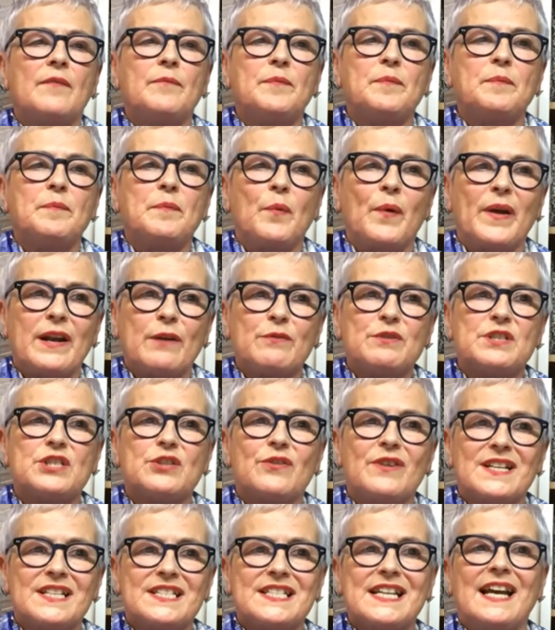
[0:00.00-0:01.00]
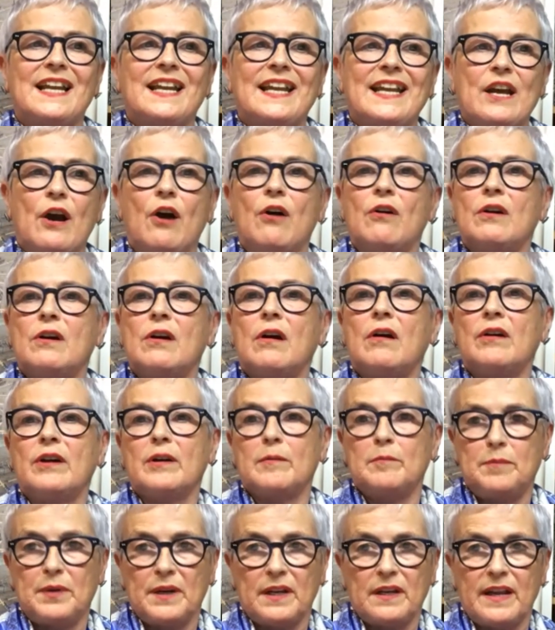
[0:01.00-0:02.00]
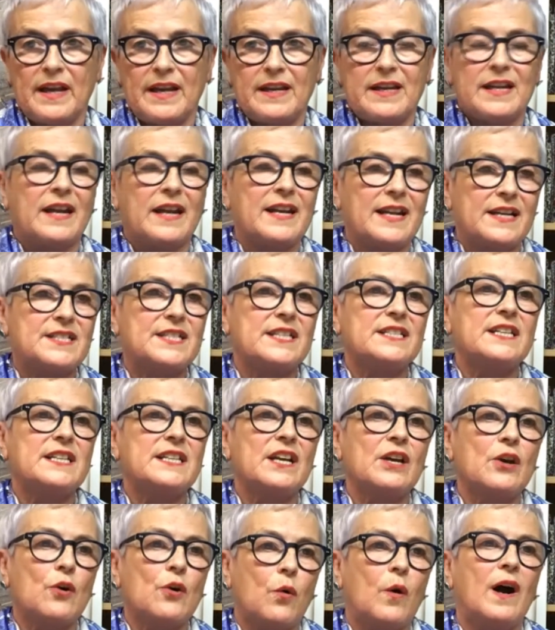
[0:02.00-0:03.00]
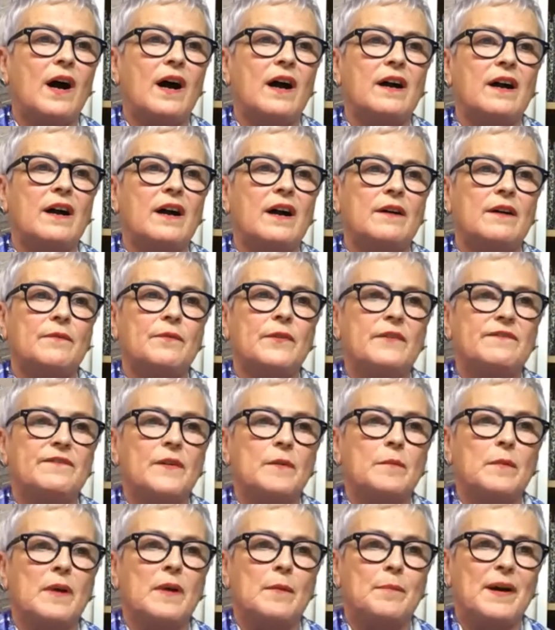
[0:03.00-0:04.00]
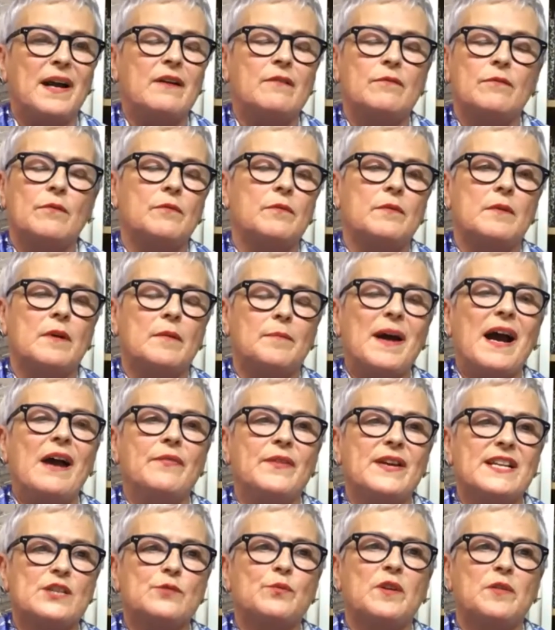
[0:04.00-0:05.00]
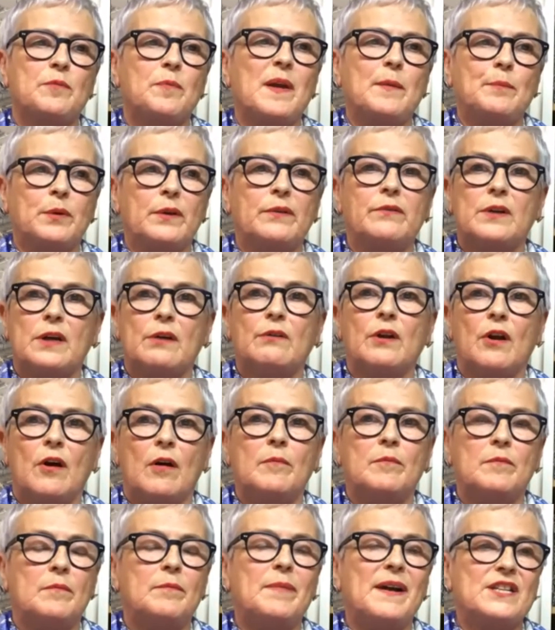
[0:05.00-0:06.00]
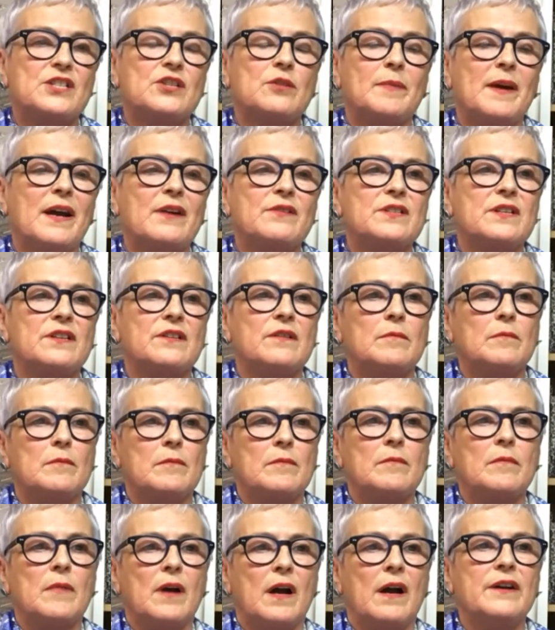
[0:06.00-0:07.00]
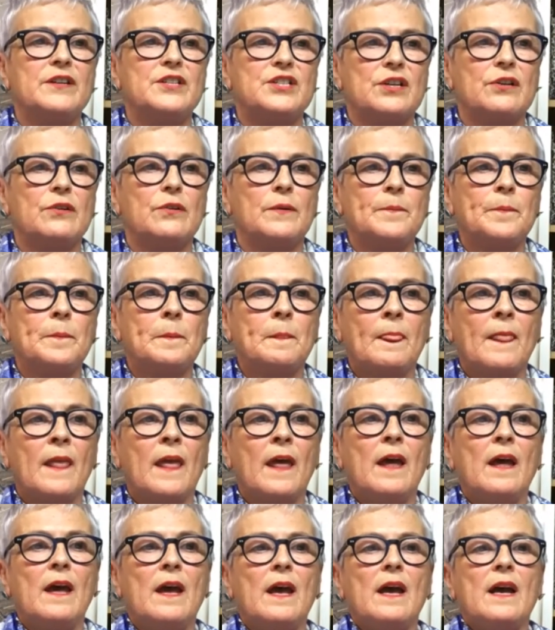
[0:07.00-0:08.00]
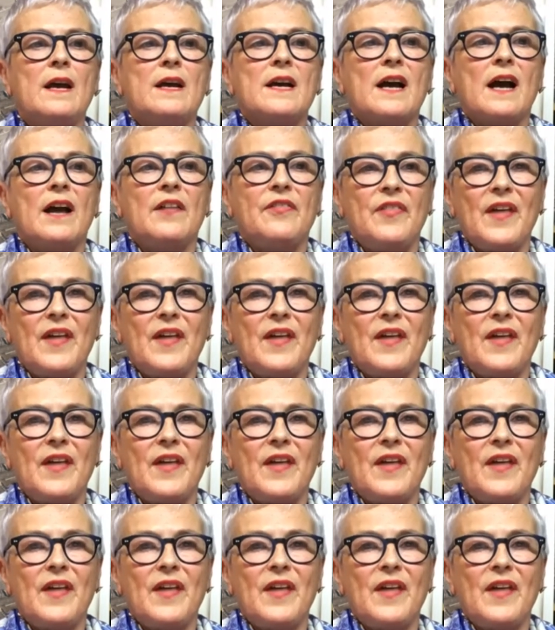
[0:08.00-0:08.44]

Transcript: When I was doing Delhi, Hong Kong and Berlin, and I did inquire about this with people who know a lot better about it than I do. I